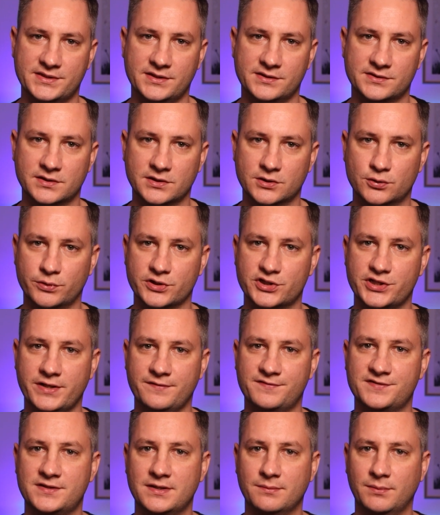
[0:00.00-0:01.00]
Assistant to
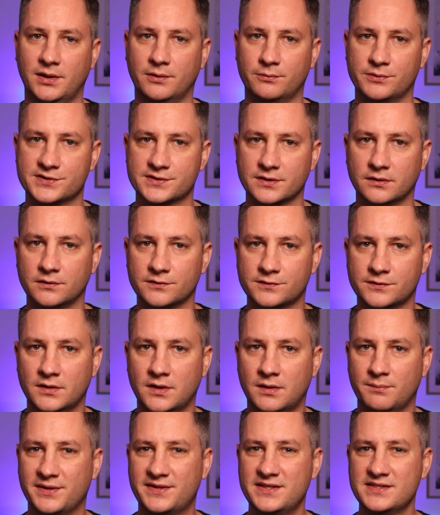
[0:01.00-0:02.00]
achieve similar results,
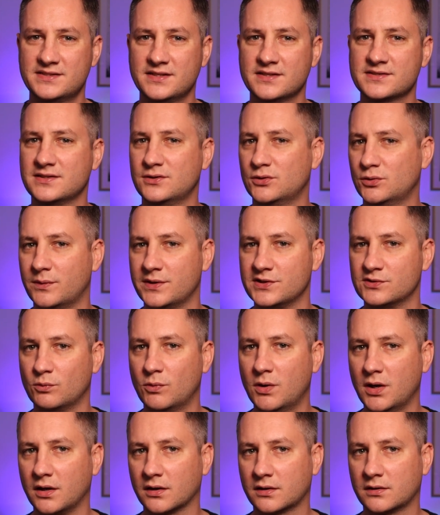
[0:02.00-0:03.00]
but this doesn't always
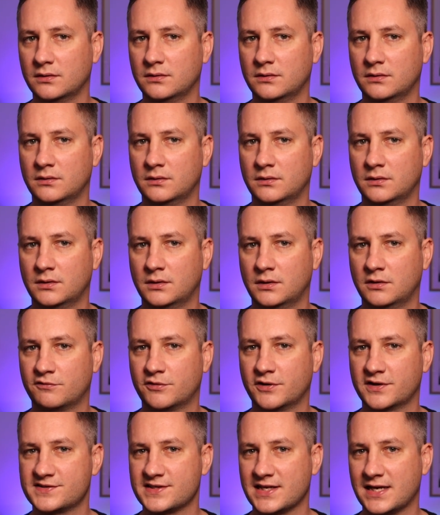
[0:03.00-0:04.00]
work.
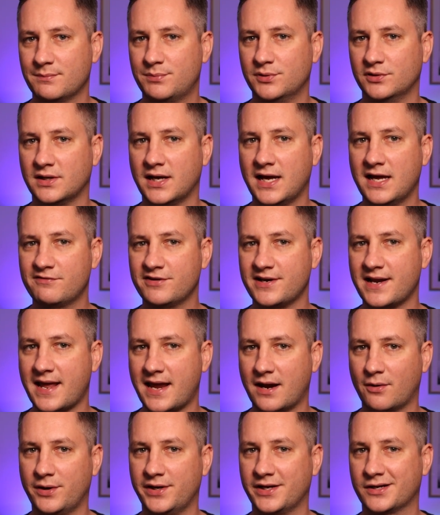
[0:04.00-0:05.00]
For example, I have an
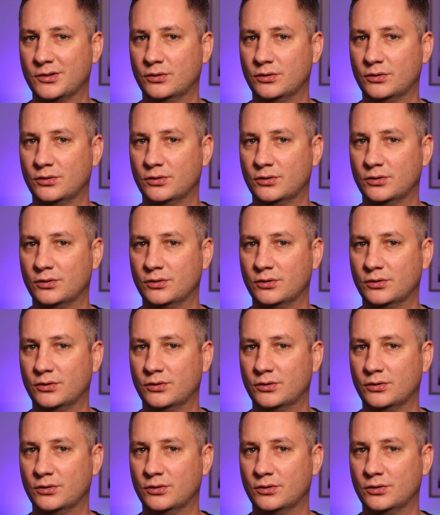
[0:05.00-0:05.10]
area